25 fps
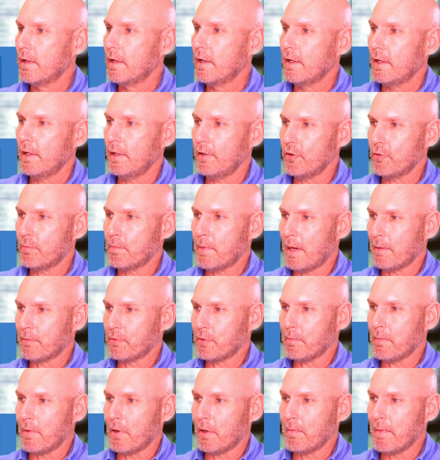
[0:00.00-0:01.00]
It just pops
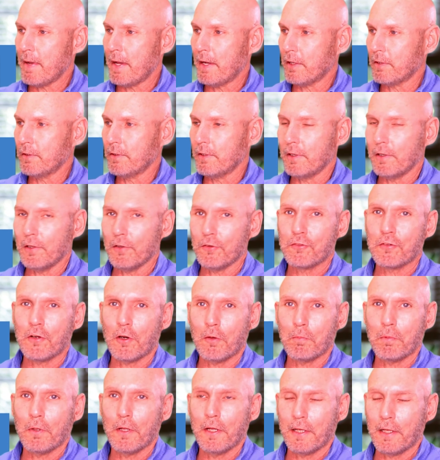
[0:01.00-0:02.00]
up automatically and it'll
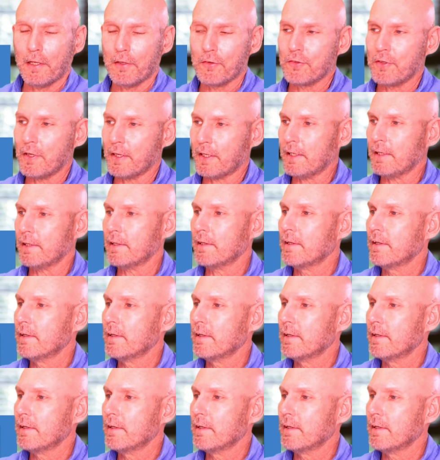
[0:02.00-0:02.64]
start playing in a second.